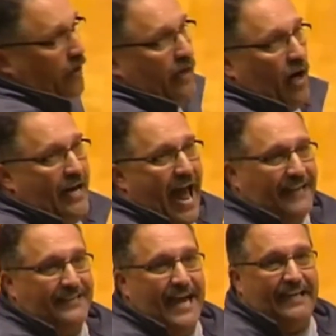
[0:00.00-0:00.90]
on
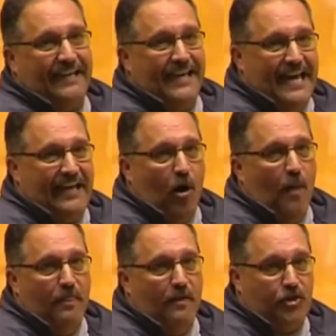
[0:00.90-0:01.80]
that technique
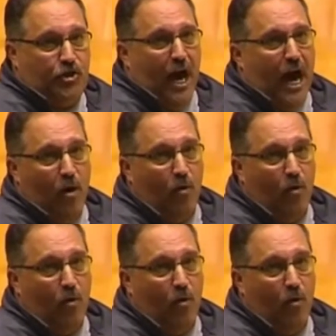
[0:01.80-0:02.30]
on the show.